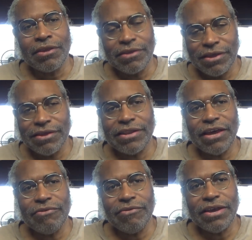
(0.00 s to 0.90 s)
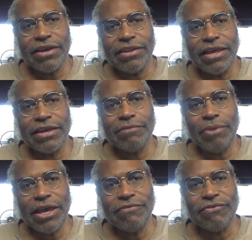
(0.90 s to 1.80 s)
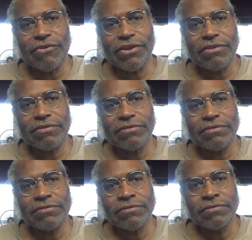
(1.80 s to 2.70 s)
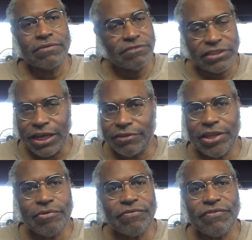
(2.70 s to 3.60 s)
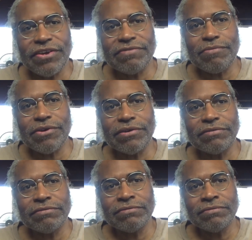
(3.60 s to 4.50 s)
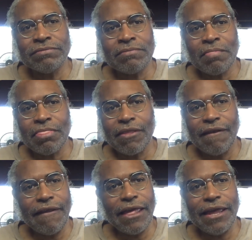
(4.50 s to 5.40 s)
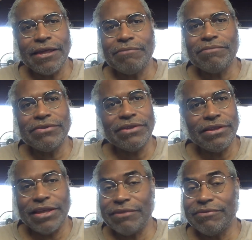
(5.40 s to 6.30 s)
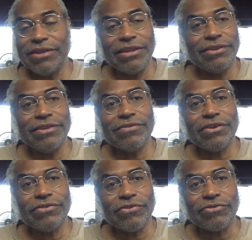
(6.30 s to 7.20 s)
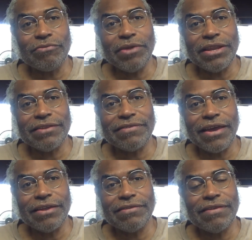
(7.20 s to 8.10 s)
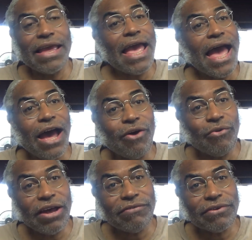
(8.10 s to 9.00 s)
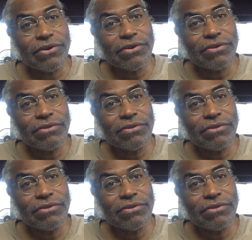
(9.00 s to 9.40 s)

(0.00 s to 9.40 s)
Uh, that way they can pay for it. Same thing with Facebook um, and and these other social media sites. However,